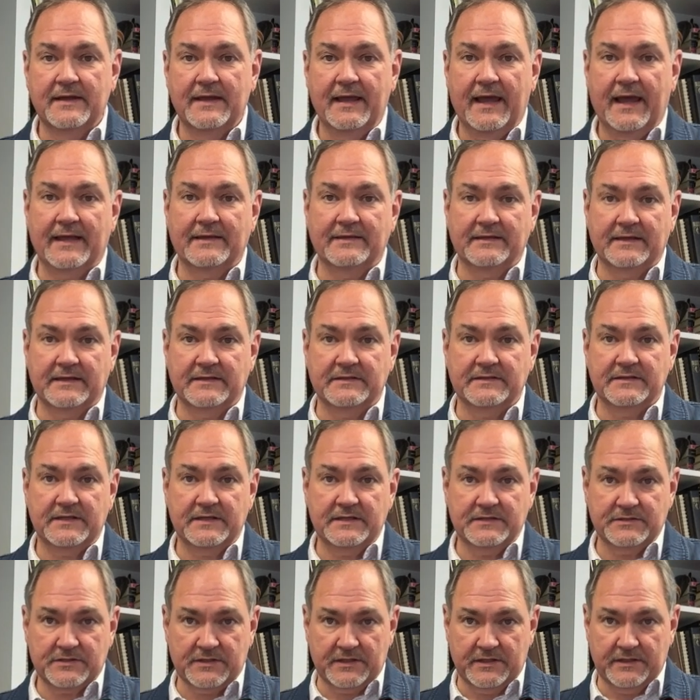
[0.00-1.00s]
and the
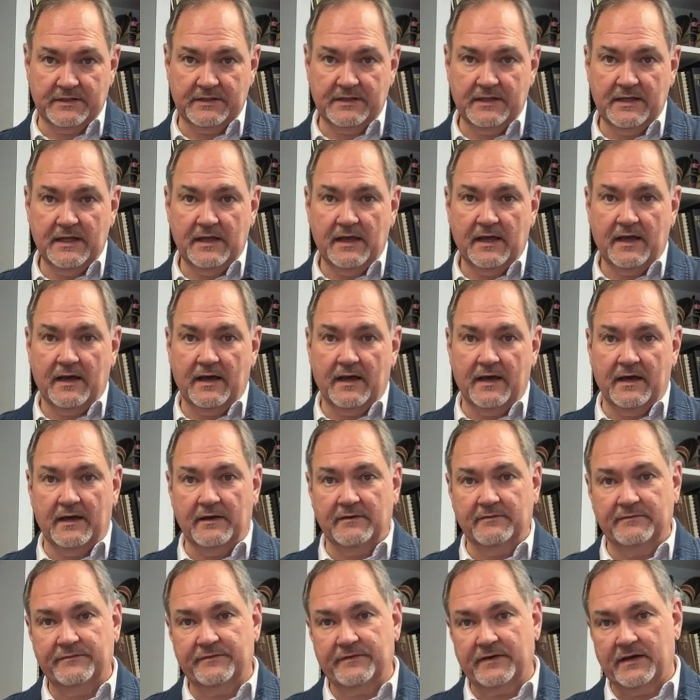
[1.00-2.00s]
intention
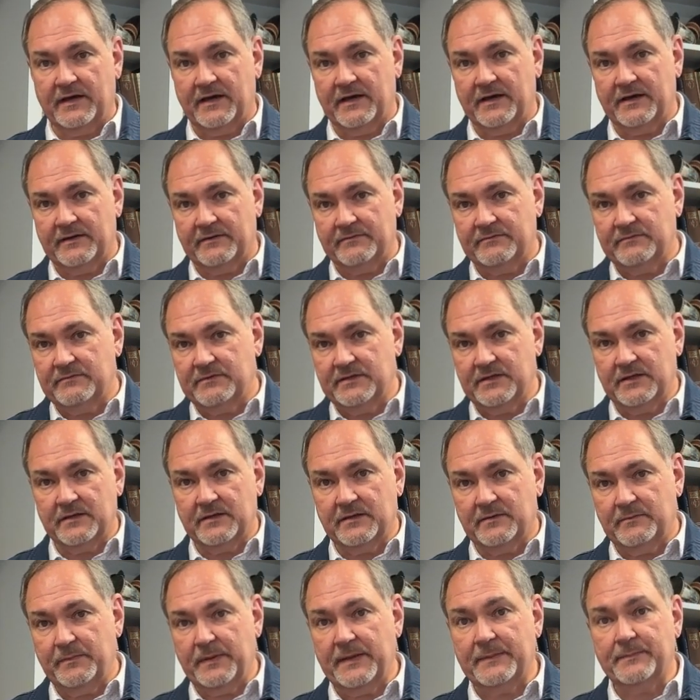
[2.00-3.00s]
of
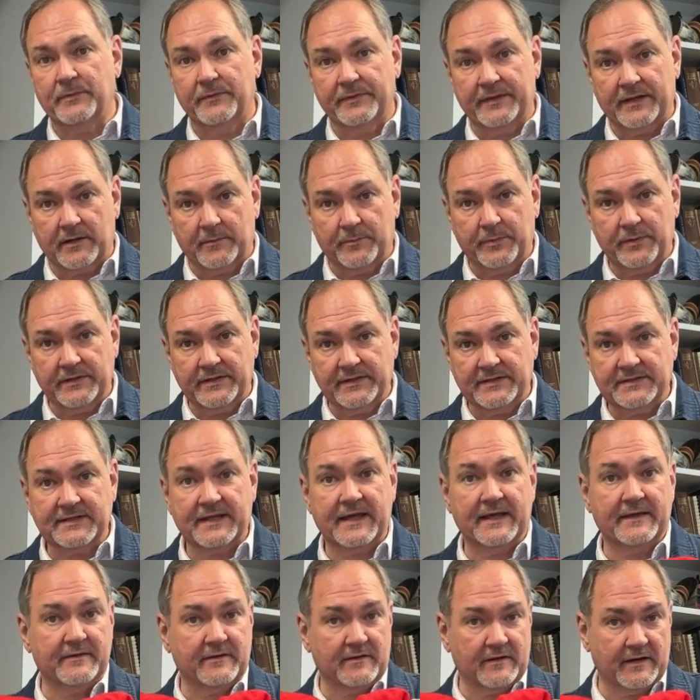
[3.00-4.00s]
the people that are putting it together,